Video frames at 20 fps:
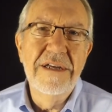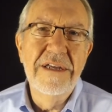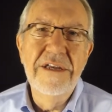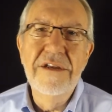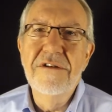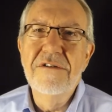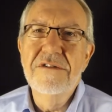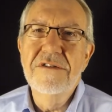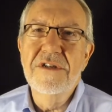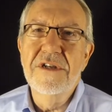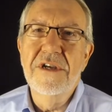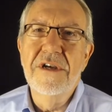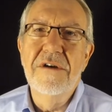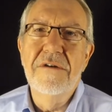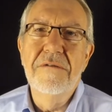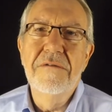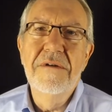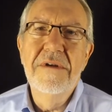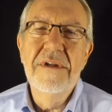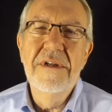Years
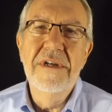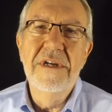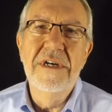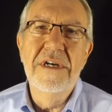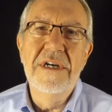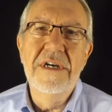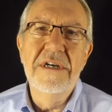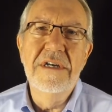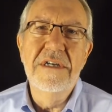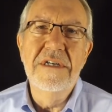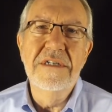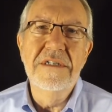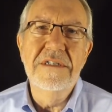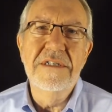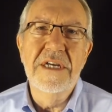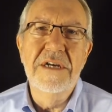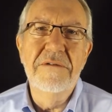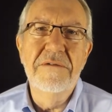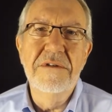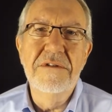ago,
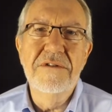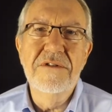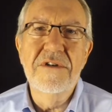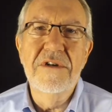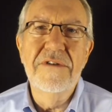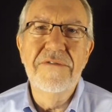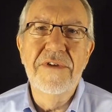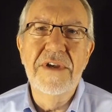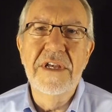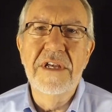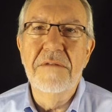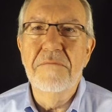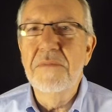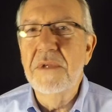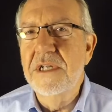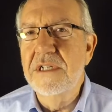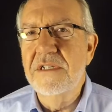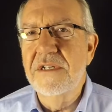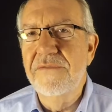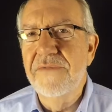as I was serving at
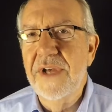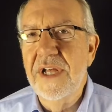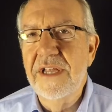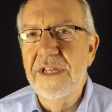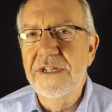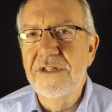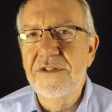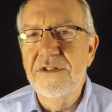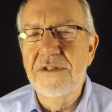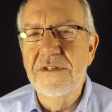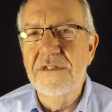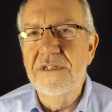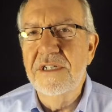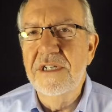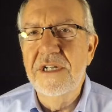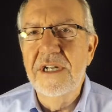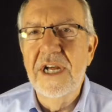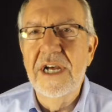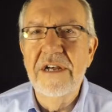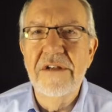Pleasant Valley Church
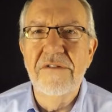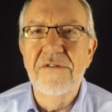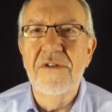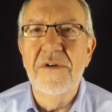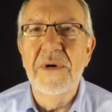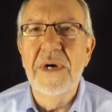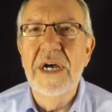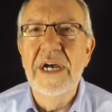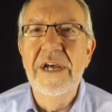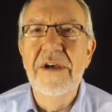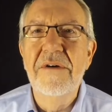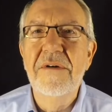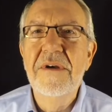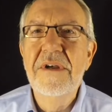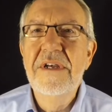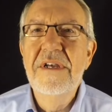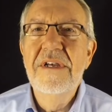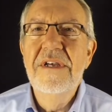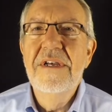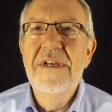in Niles, Ohio,
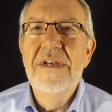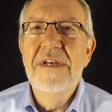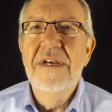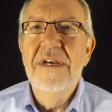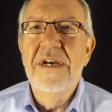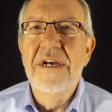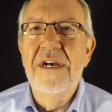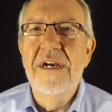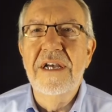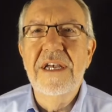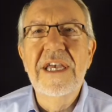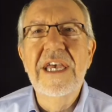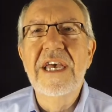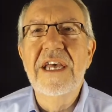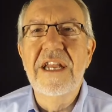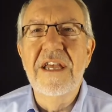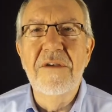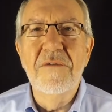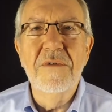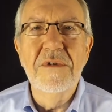
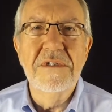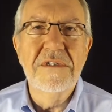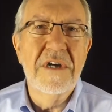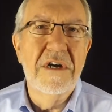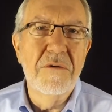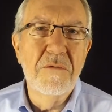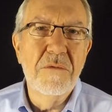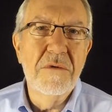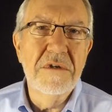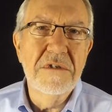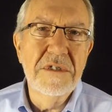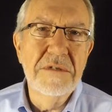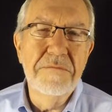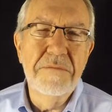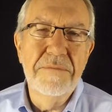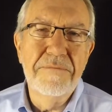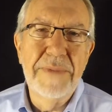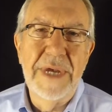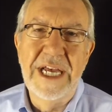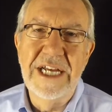Kenny was our
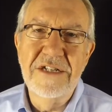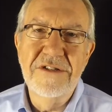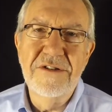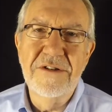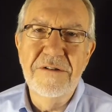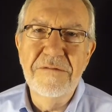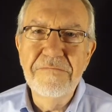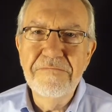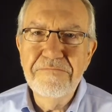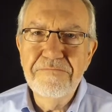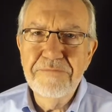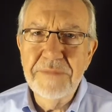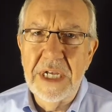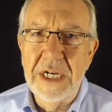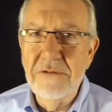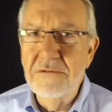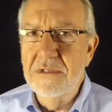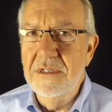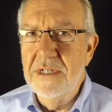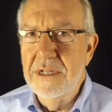worship pastor.
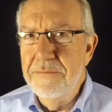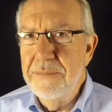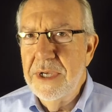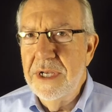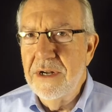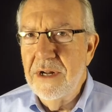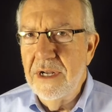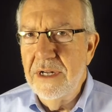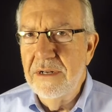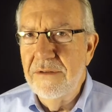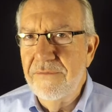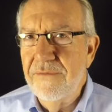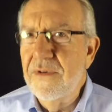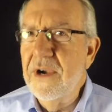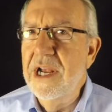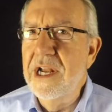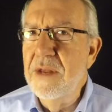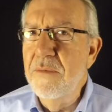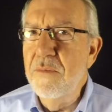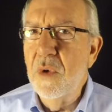I would slip in on
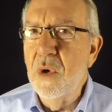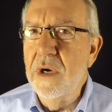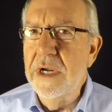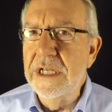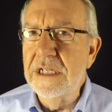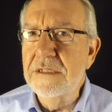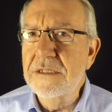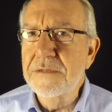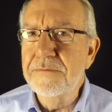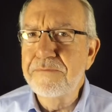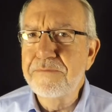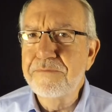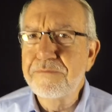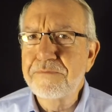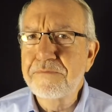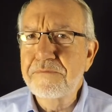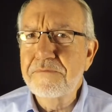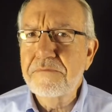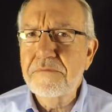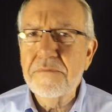Friday mornings,
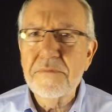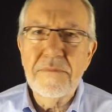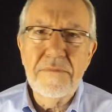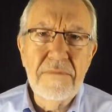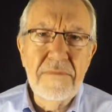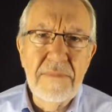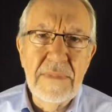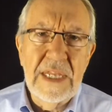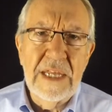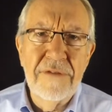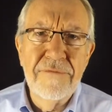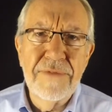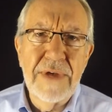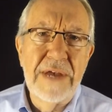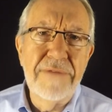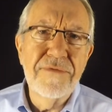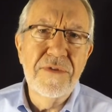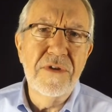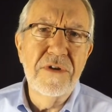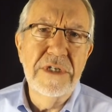
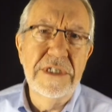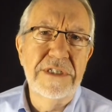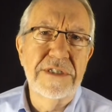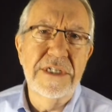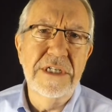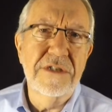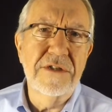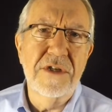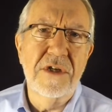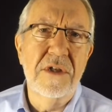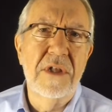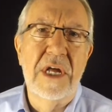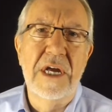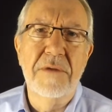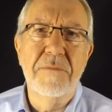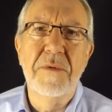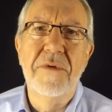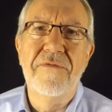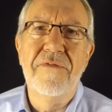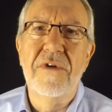5:30, 6
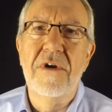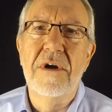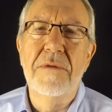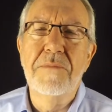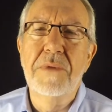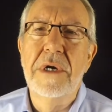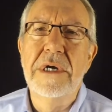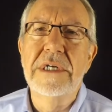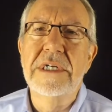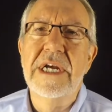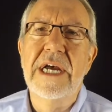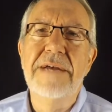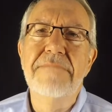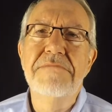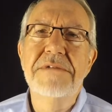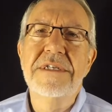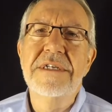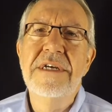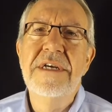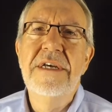o'clock before our prayer
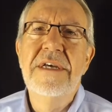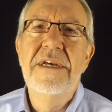times,